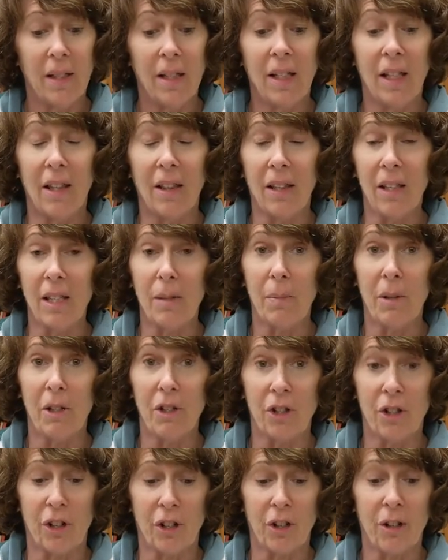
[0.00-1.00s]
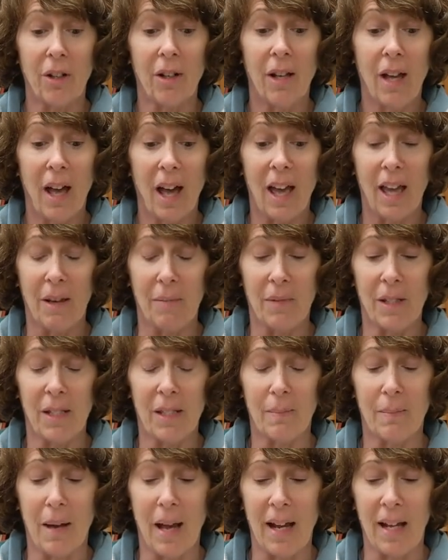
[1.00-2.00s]
In this picture, I am
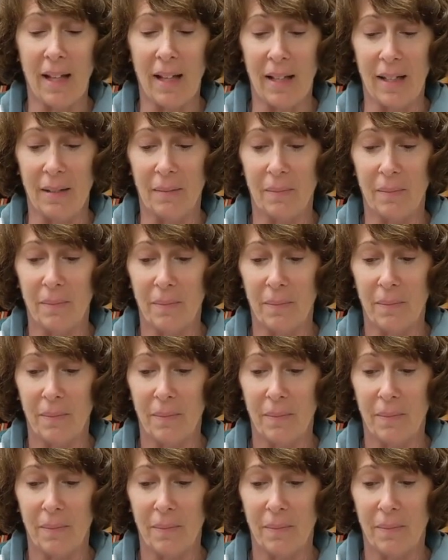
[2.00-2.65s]
smiling.